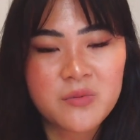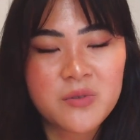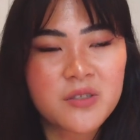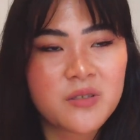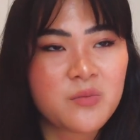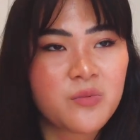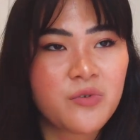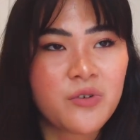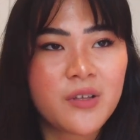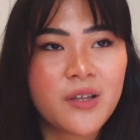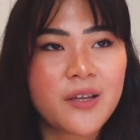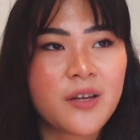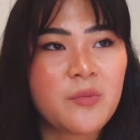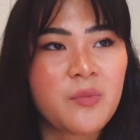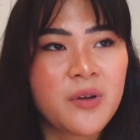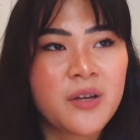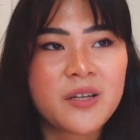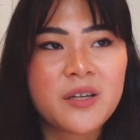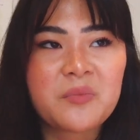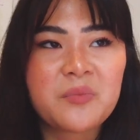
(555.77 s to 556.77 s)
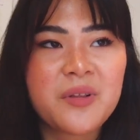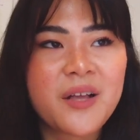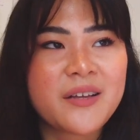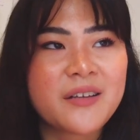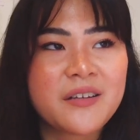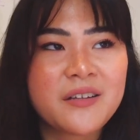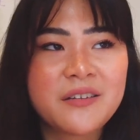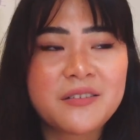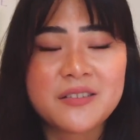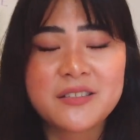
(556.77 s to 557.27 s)
We just brought like a picnic
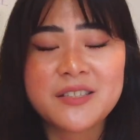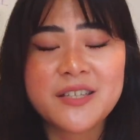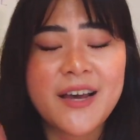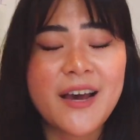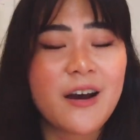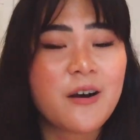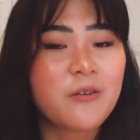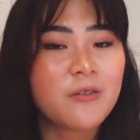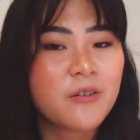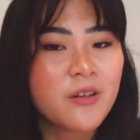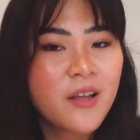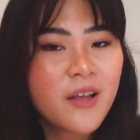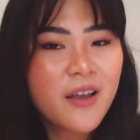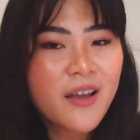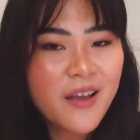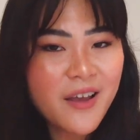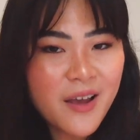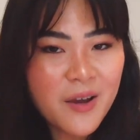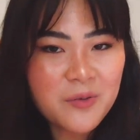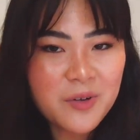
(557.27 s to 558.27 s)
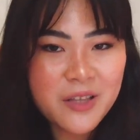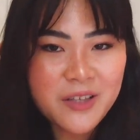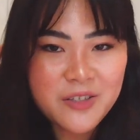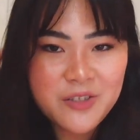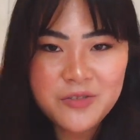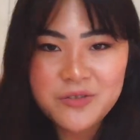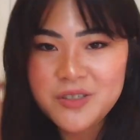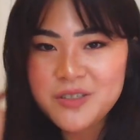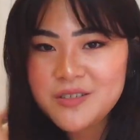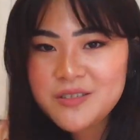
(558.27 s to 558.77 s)
blanket and a towel, and we
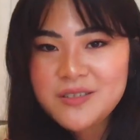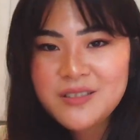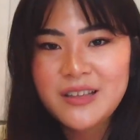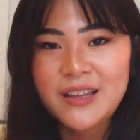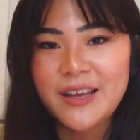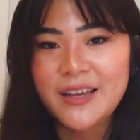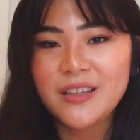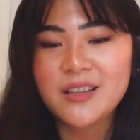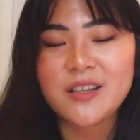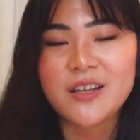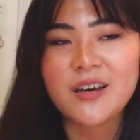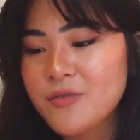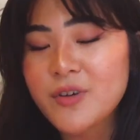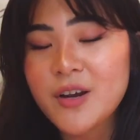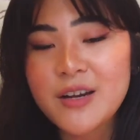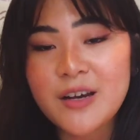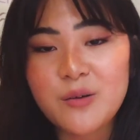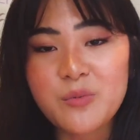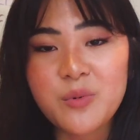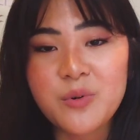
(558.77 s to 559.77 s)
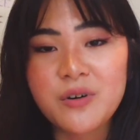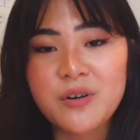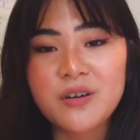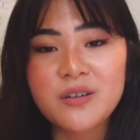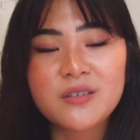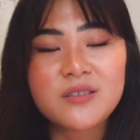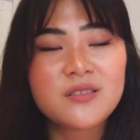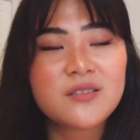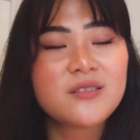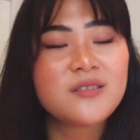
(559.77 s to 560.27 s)
literally just laid there, read our
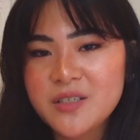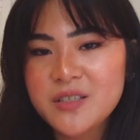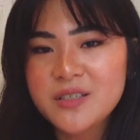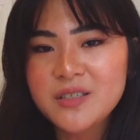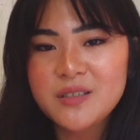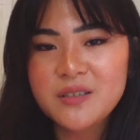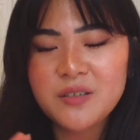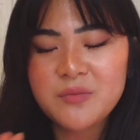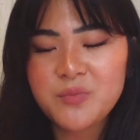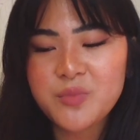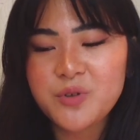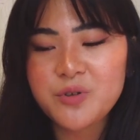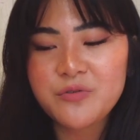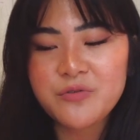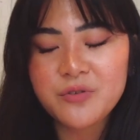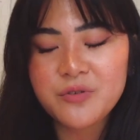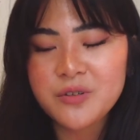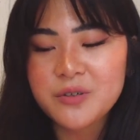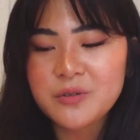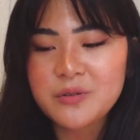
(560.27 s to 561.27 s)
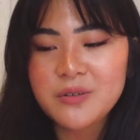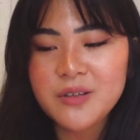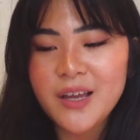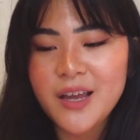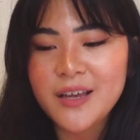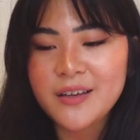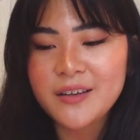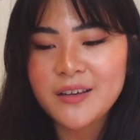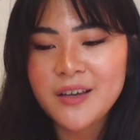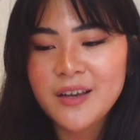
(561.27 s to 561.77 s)
books. Just a beautiful little
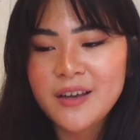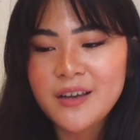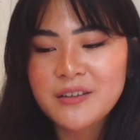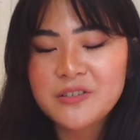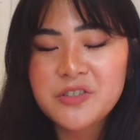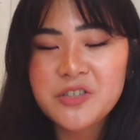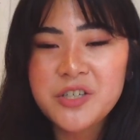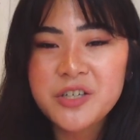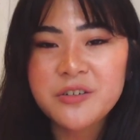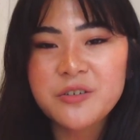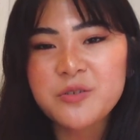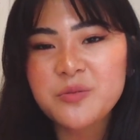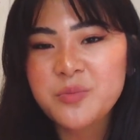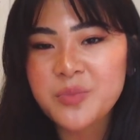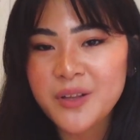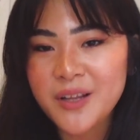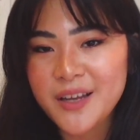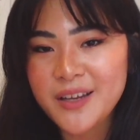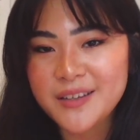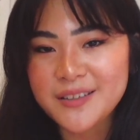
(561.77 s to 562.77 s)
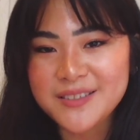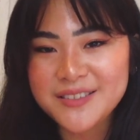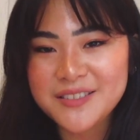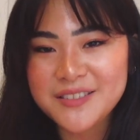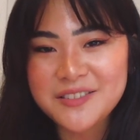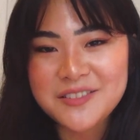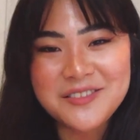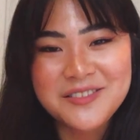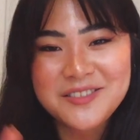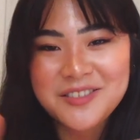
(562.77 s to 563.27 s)
like chill place
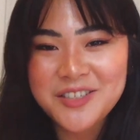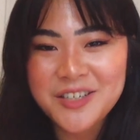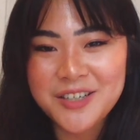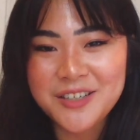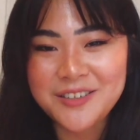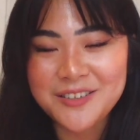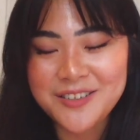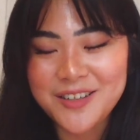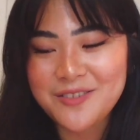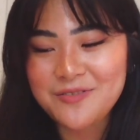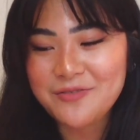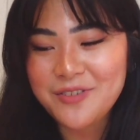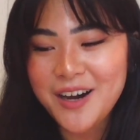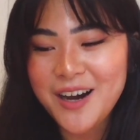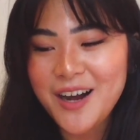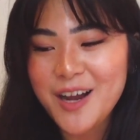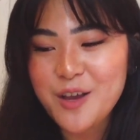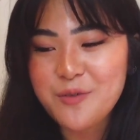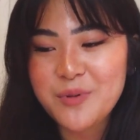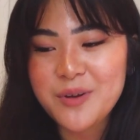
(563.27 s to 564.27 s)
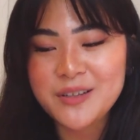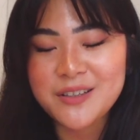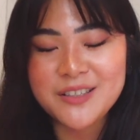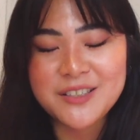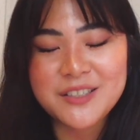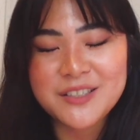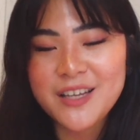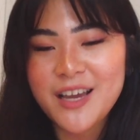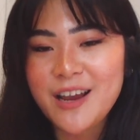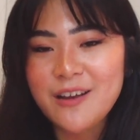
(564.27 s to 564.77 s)
to just chill and vibe, and
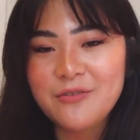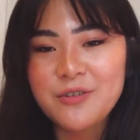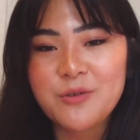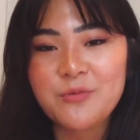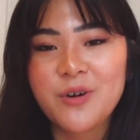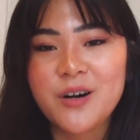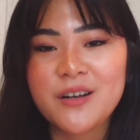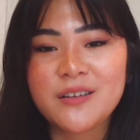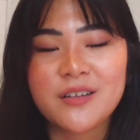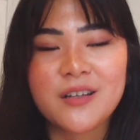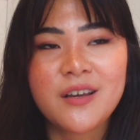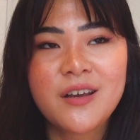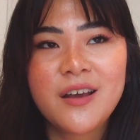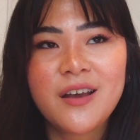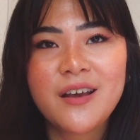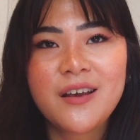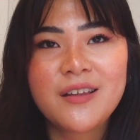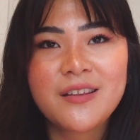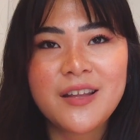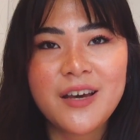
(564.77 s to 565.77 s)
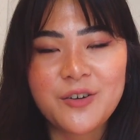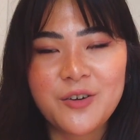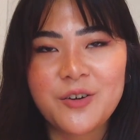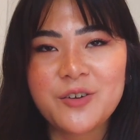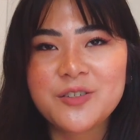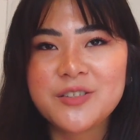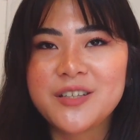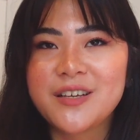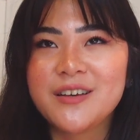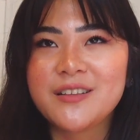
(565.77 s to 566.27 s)
just everyone that
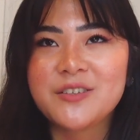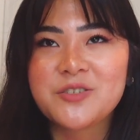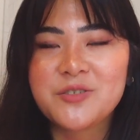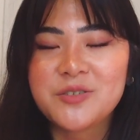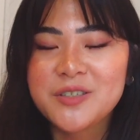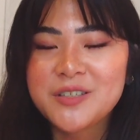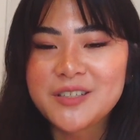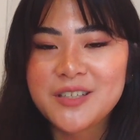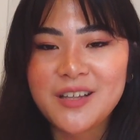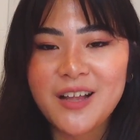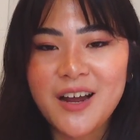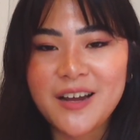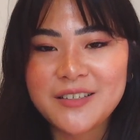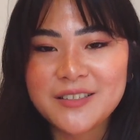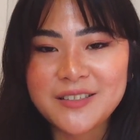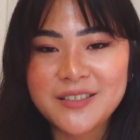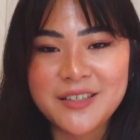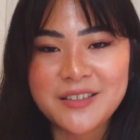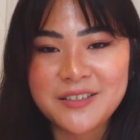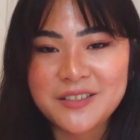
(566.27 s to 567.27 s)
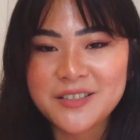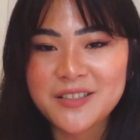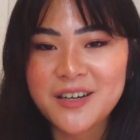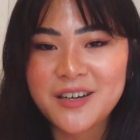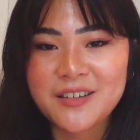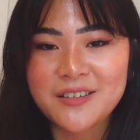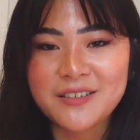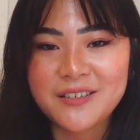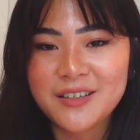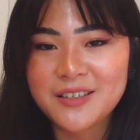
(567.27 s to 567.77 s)
goes there literally just lies in the
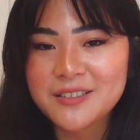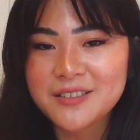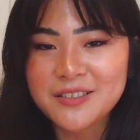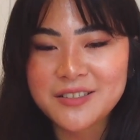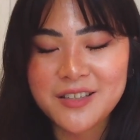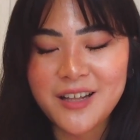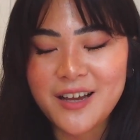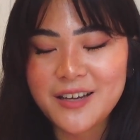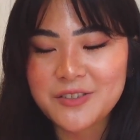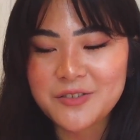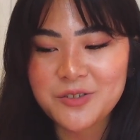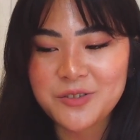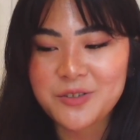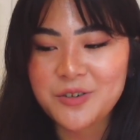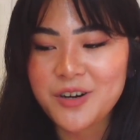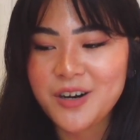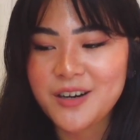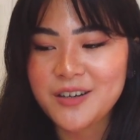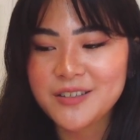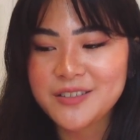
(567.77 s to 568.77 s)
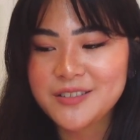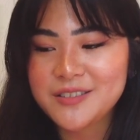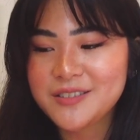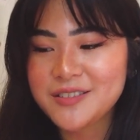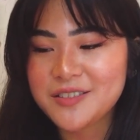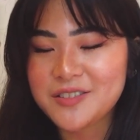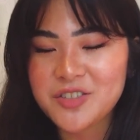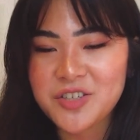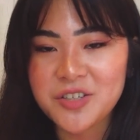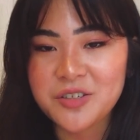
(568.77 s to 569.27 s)
sun and just lies on the grass
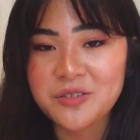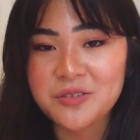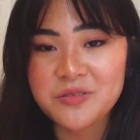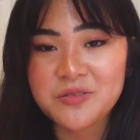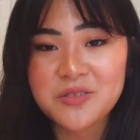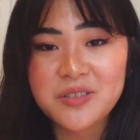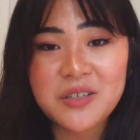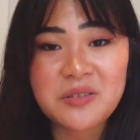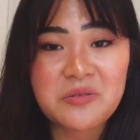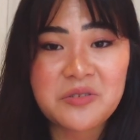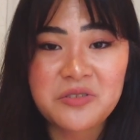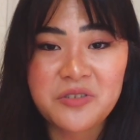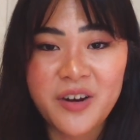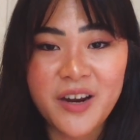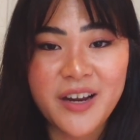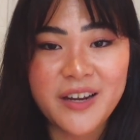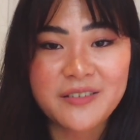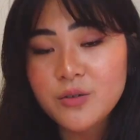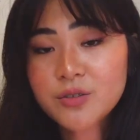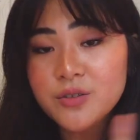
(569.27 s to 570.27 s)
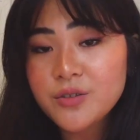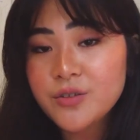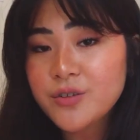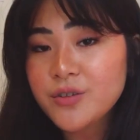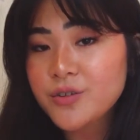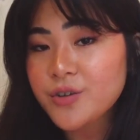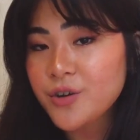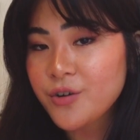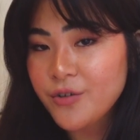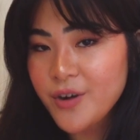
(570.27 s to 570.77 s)
and chills, and it was great. So the
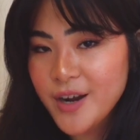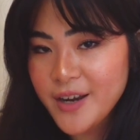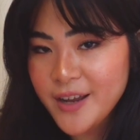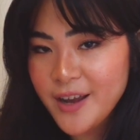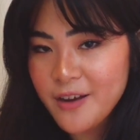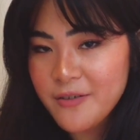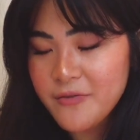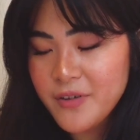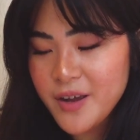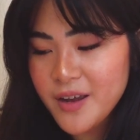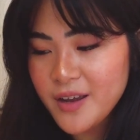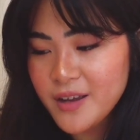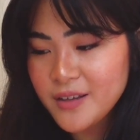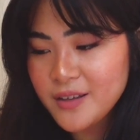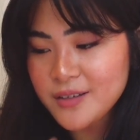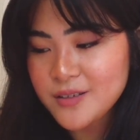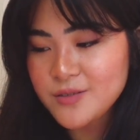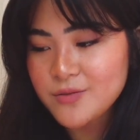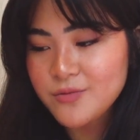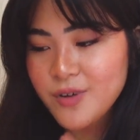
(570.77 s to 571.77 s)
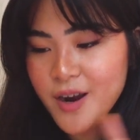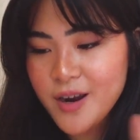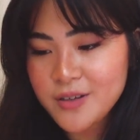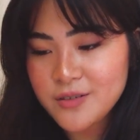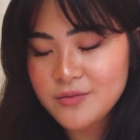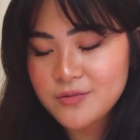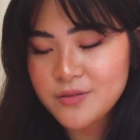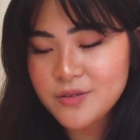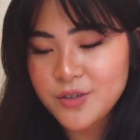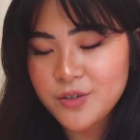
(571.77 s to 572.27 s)
Carette cafe is right
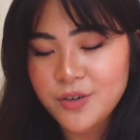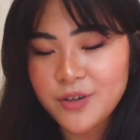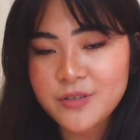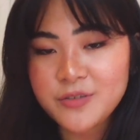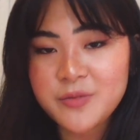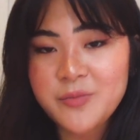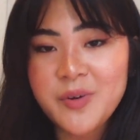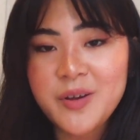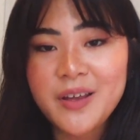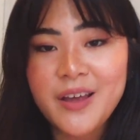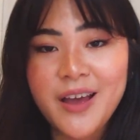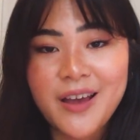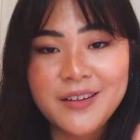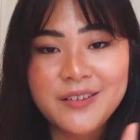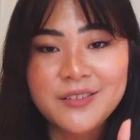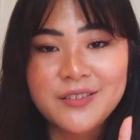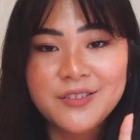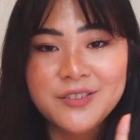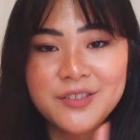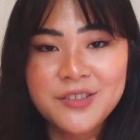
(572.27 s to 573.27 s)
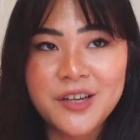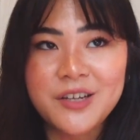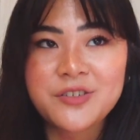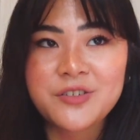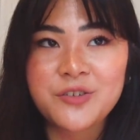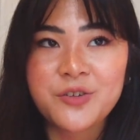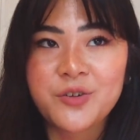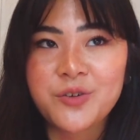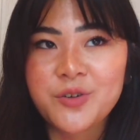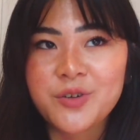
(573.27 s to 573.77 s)
across from it, and Chez
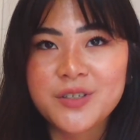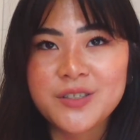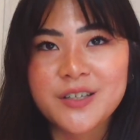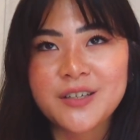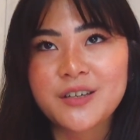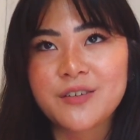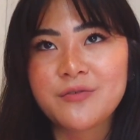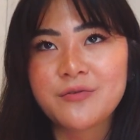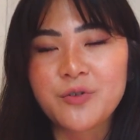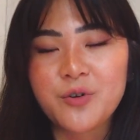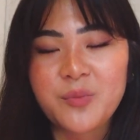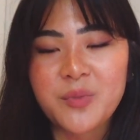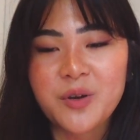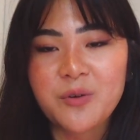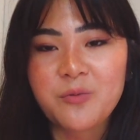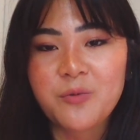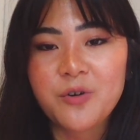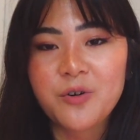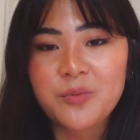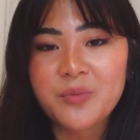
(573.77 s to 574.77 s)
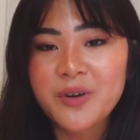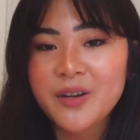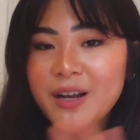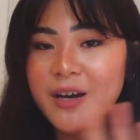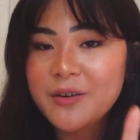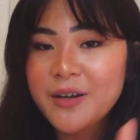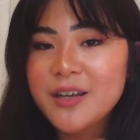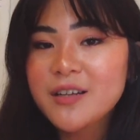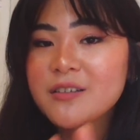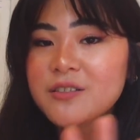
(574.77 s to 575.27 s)
Janou is like a 4-minute walk, but
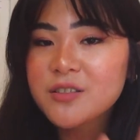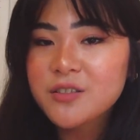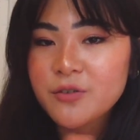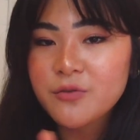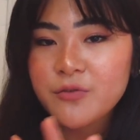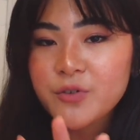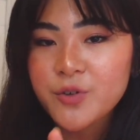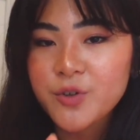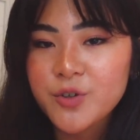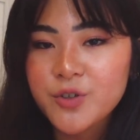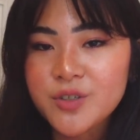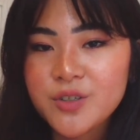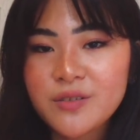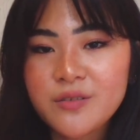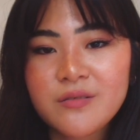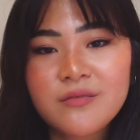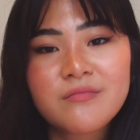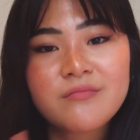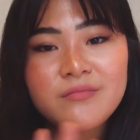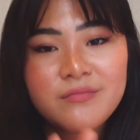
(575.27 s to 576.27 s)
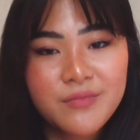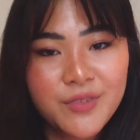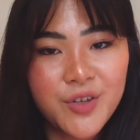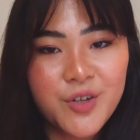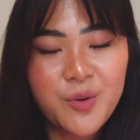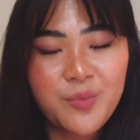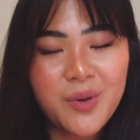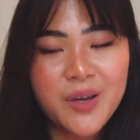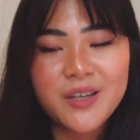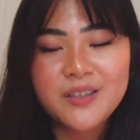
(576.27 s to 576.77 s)
I'll get into the food in
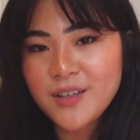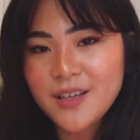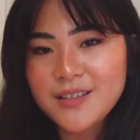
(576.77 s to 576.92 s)
a bit.